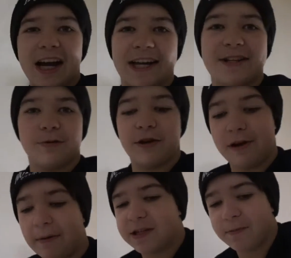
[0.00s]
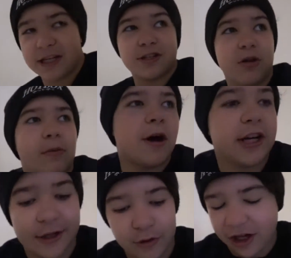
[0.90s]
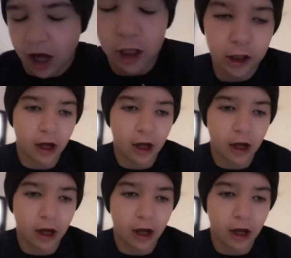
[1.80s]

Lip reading: Alright, so we wrapped up at Soulbox. There was a